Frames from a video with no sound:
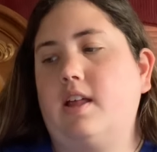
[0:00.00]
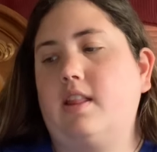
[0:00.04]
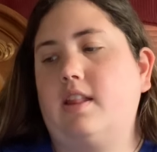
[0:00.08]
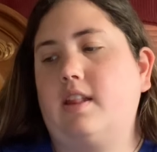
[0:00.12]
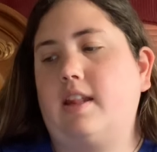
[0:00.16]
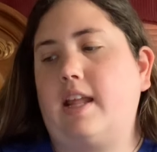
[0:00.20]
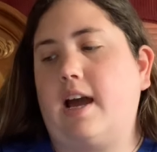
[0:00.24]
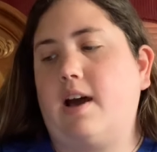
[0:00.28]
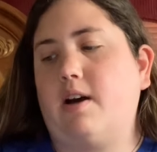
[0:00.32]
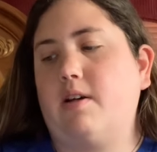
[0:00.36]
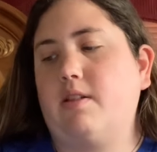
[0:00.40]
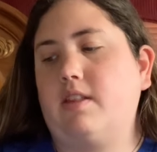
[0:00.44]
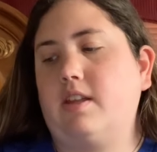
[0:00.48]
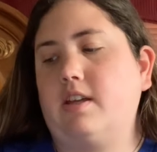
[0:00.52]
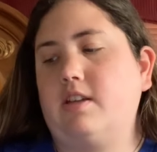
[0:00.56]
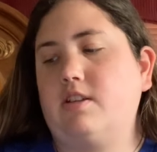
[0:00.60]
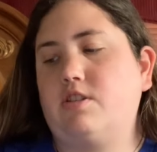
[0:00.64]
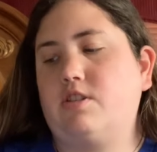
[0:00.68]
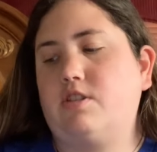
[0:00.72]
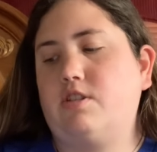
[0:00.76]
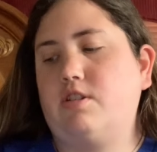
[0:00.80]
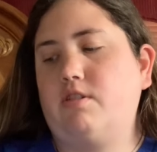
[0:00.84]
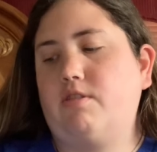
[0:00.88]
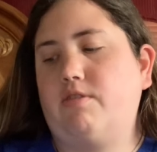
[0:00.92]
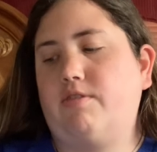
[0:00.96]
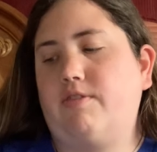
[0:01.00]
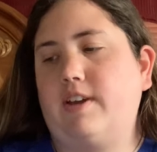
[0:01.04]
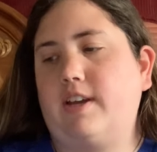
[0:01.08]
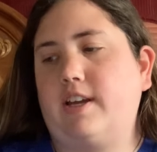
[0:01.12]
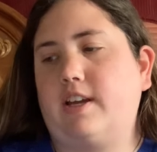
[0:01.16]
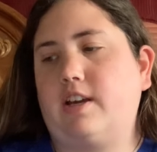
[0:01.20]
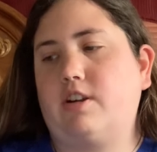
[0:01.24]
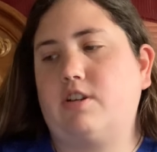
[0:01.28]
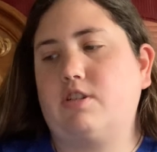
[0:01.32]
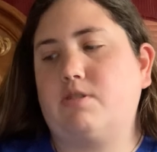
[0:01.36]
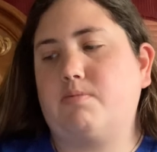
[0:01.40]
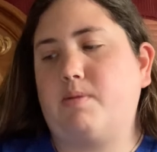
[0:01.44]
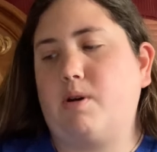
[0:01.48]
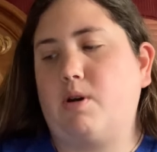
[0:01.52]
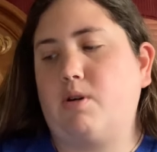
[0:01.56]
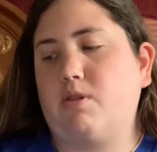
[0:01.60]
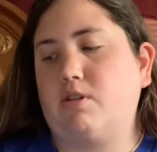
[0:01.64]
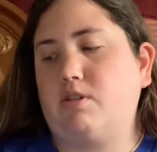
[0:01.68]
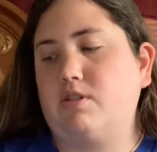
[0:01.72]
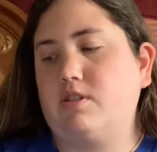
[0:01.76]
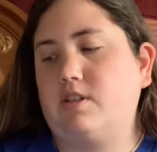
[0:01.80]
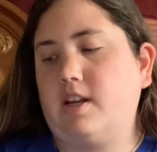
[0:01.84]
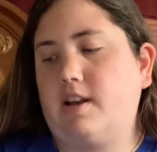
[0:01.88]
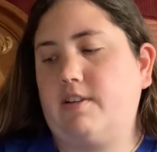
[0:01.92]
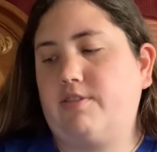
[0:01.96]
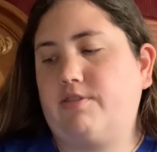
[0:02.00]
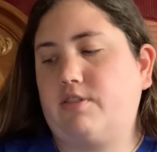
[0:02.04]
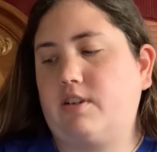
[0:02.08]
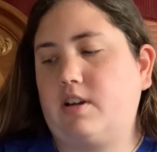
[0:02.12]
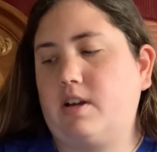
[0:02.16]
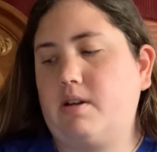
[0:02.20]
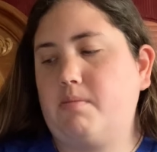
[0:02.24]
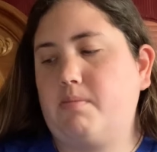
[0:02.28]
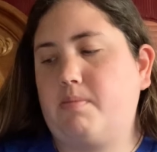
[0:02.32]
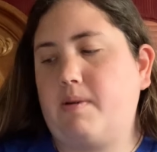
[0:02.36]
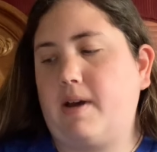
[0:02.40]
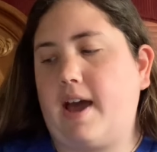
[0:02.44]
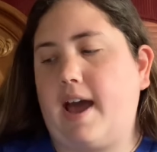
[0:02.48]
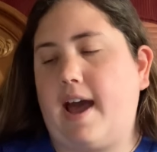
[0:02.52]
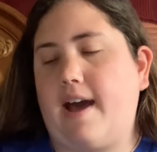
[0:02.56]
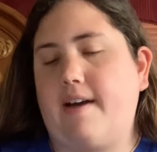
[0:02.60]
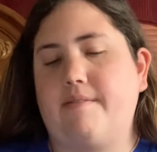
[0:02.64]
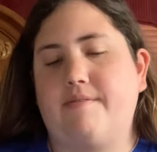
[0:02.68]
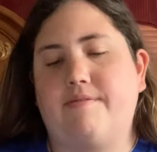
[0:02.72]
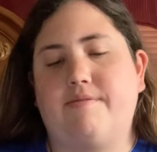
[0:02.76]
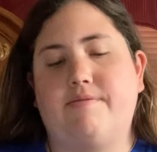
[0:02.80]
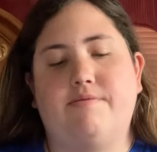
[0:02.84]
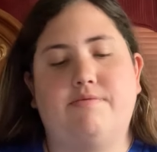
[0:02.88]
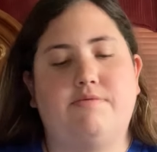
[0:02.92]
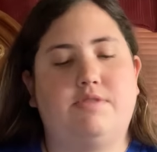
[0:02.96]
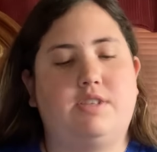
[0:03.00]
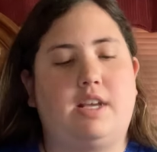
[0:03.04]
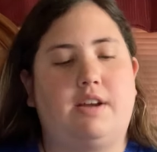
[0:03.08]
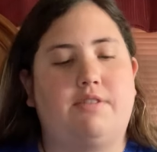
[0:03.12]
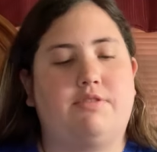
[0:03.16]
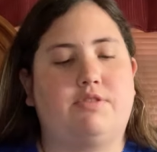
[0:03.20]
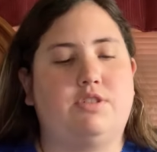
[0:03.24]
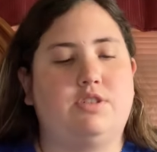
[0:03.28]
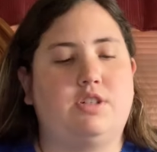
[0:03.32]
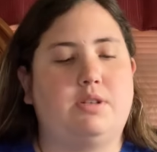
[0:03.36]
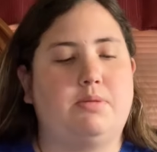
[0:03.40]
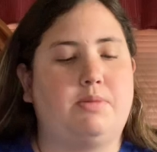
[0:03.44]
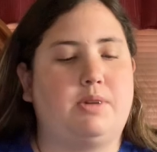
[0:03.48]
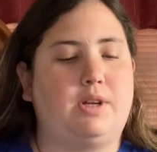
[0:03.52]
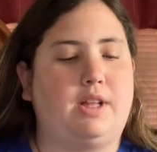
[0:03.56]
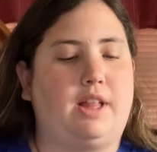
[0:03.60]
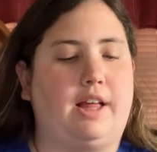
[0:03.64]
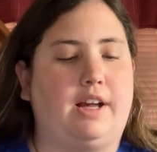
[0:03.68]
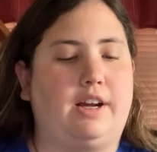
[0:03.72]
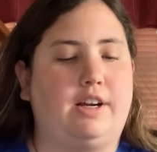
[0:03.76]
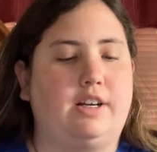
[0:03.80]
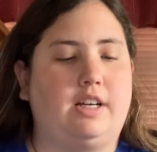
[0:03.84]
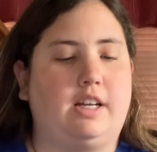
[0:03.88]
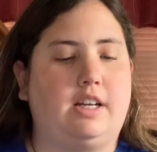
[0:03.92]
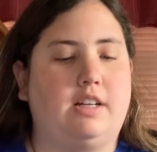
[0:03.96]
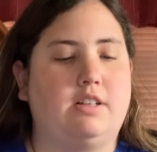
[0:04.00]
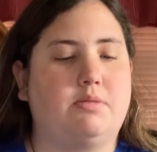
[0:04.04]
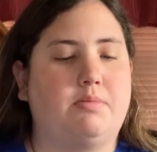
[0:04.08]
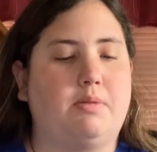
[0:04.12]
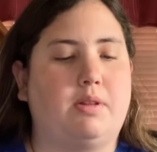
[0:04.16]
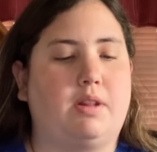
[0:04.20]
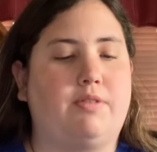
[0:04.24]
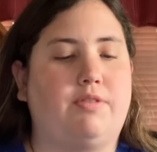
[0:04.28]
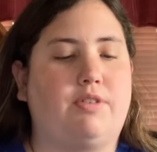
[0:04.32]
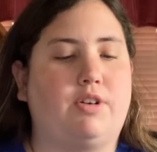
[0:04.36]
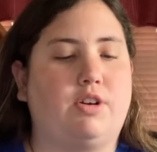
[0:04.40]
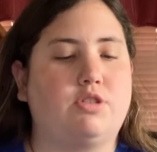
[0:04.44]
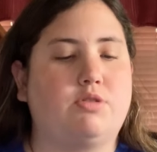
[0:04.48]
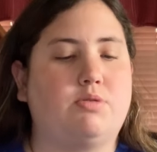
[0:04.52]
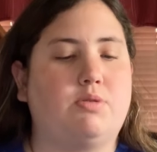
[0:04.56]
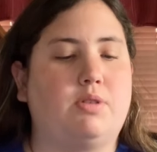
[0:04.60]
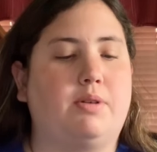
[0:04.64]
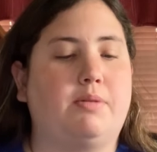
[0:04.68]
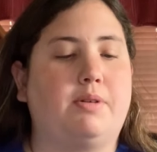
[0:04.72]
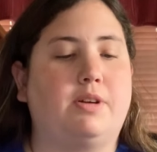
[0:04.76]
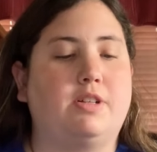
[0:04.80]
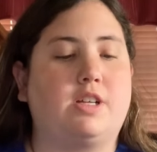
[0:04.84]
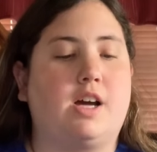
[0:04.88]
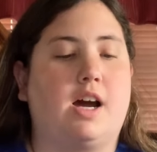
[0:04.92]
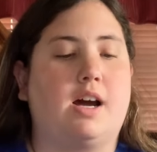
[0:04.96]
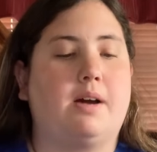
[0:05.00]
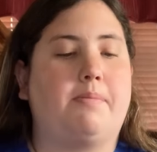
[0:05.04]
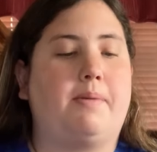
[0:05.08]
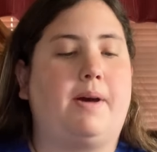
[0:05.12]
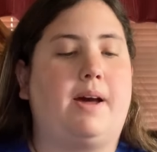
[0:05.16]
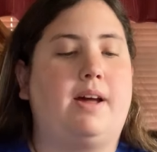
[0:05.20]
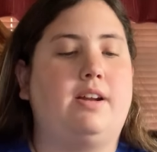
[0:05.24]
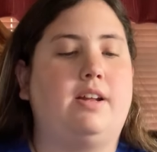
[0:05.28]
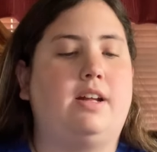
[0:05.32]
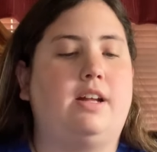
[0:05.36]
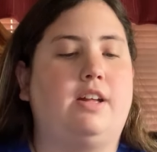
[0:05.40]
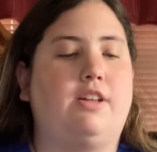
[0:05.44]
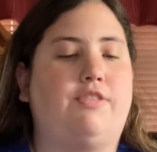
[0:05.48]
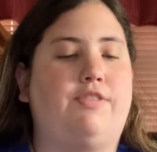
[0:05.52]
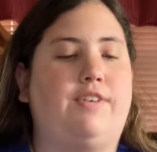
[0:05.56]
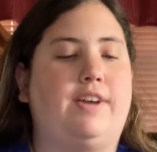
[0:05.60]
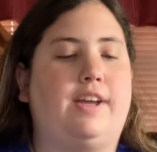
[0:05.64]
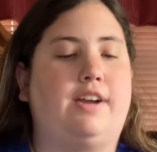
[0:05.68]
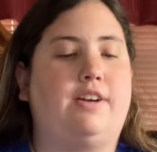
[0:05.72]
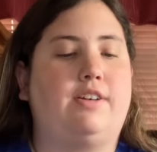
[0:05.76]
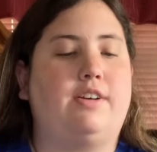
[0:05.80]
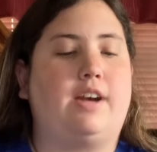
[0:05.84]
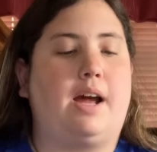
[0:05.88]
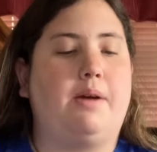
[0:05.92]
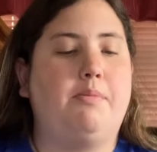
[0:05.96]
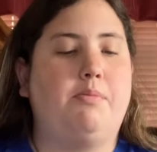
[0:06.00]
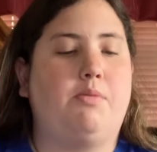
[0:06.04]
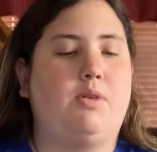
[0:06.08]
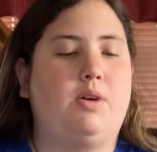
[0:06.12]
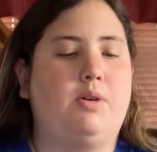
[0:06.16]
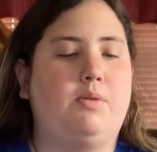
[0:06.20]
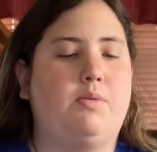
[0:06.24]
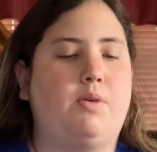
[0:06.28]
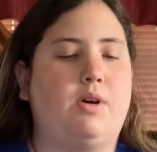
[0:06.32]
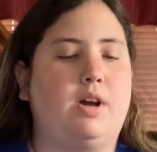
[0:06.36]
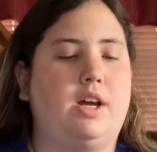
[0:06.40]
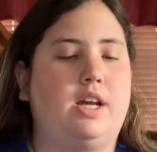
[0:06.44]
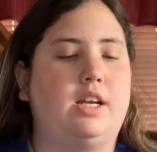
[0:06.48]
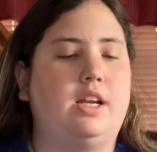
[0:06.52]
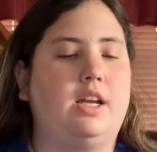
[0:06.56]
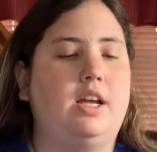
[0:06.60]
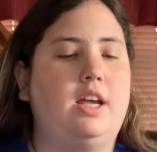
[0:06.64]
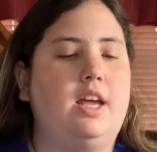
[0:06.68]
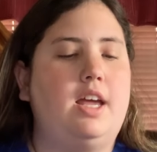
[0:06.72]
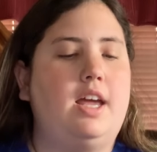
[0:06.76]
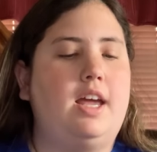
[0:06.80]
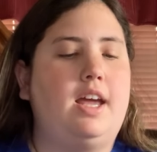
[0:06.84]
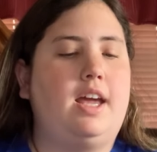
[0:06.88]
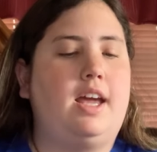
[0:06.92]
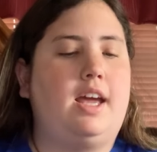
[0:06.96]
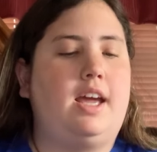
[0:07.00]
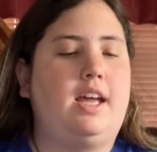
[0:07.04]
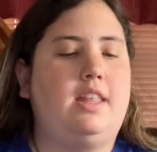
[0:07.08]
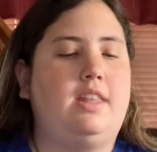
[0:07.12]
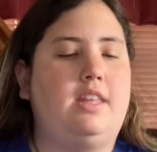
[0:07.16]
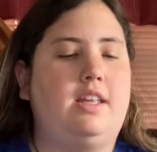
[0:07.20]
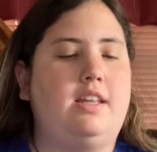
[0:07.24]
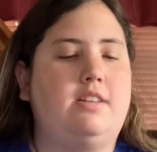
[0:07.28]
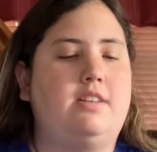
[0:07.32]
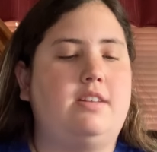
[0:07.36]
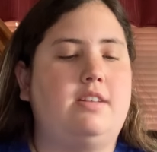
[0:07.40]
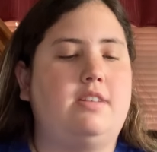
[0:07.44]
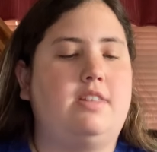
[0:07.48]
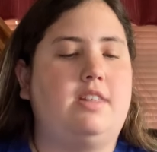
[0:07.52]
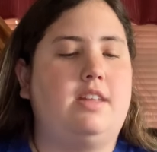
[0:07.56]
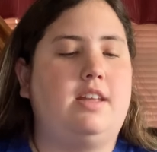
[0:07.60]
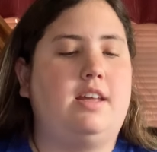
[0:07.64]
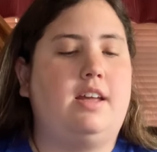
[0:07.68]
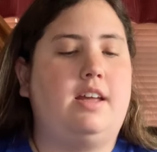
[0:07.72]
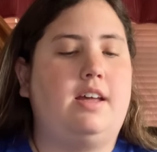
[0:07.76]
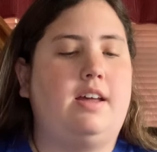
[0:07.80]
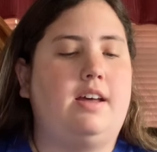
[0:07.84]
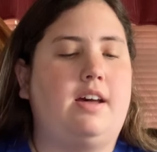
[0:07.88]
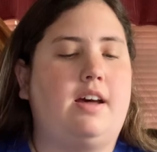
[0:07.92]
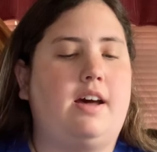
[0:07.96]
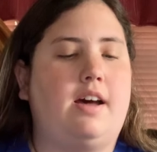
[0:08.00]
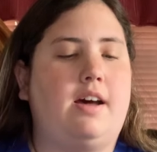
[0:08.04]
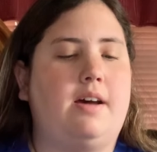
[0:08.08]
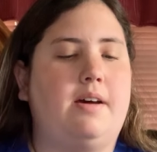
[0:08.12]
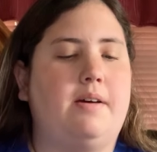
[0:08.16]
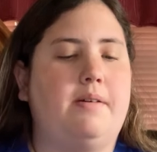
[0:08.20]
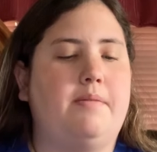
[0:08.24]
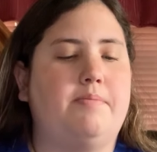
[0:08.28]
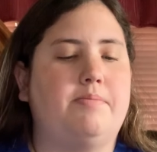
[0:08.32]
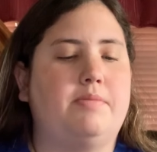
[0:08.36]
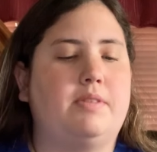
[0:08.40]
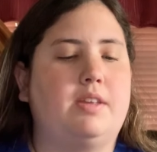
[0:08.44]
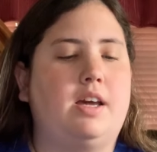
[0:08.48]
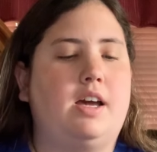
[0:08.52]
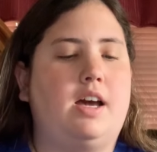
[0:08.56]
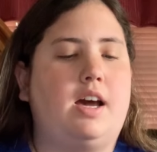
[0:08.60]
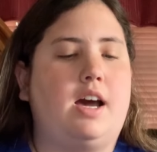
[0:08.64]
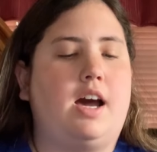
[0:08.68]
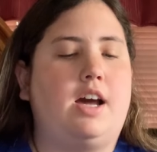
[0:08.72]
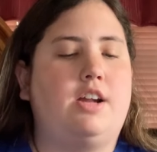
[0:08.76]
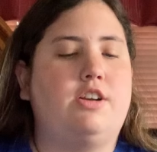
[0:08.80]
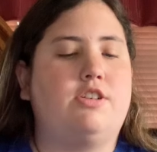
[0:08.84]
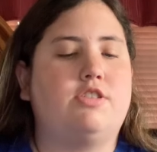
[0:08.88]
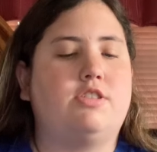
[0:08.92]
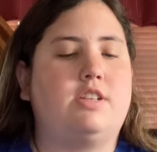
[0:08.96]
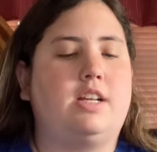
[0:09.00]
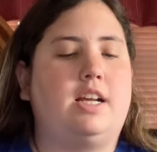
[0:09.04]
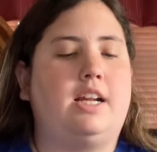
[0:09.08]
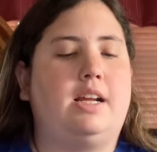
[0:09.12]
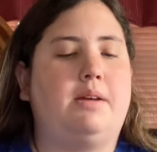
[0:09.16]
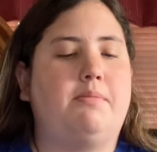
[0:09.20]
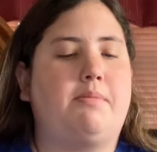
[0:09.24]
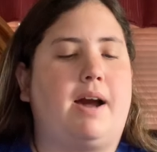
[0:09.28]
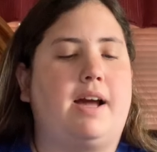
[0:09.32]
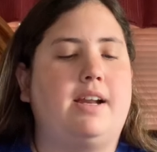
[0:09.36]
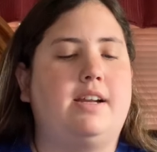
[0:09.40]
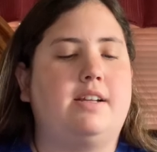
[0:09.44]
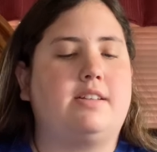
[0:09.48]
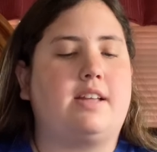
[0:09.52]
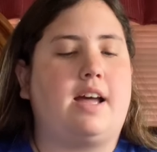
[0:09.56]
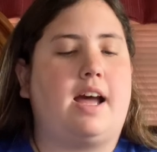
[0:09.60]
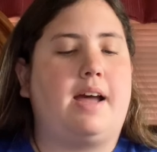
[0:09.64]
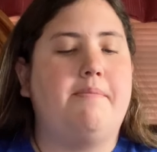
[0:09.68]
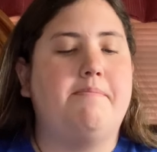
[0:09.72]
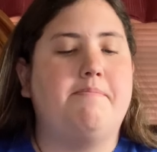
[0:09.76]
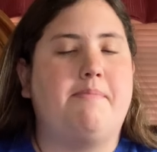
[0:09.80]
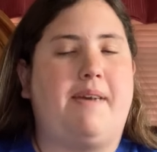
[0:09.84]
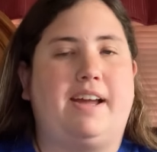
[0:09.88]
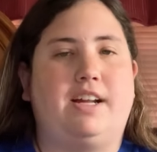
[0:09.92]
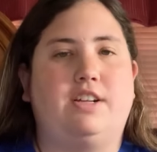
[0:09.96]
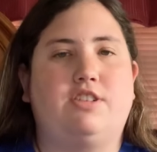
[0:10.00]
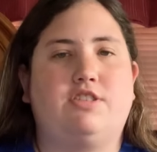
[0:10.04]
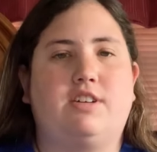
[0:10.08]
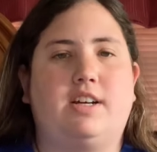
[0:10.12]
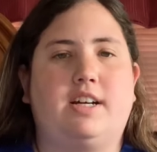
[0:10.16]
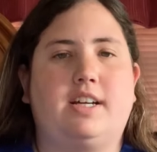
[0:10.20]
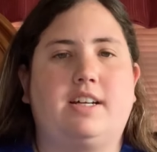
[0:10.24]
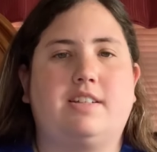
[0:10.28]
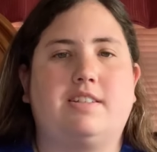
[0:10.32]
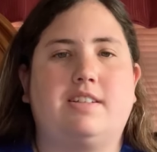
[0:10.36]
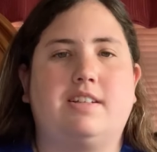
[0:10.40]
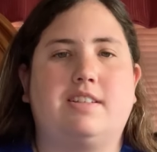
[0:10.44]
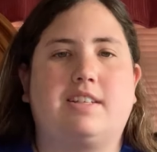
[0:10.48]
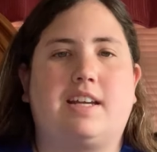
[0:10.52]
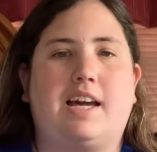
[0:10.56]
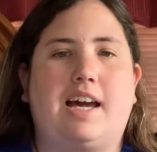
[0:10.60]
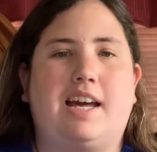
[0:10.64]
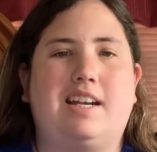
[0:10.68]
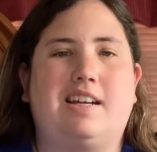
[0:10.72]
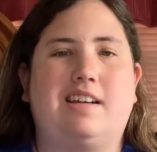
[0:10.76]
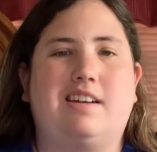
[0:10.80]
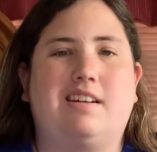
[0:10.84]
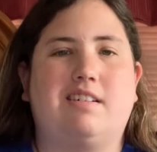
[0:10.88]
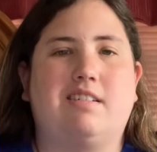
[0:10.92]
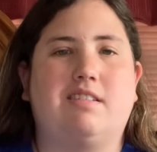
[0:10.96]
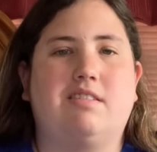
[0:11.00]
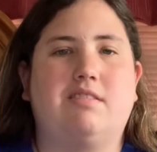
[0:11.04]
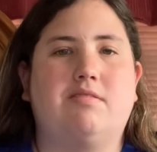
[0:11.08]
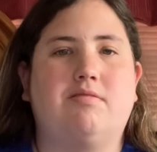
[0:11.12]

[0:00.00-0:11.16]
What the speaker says: Now, these two figures both are different but have several similarities, but the first one I'm going to talk about is figure 9.1, and this is the Understanding by Design matrix. It's kind of